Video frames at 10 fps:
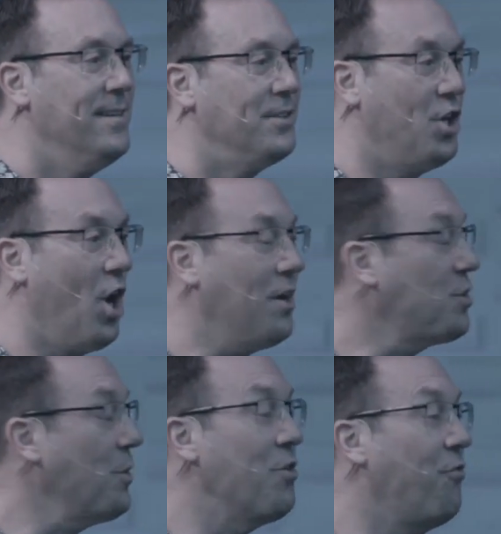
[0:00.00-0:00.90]
Do you
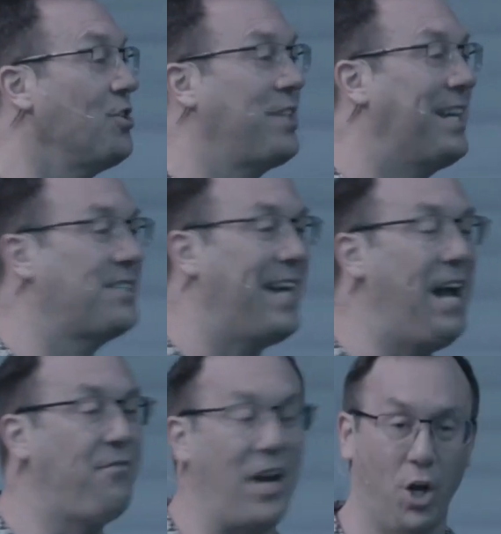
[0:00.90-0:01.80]
notice when you get
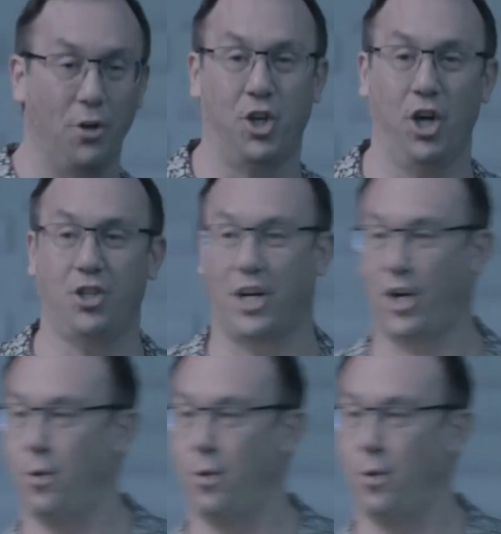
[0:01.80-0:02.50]
saved, I go to church, I go to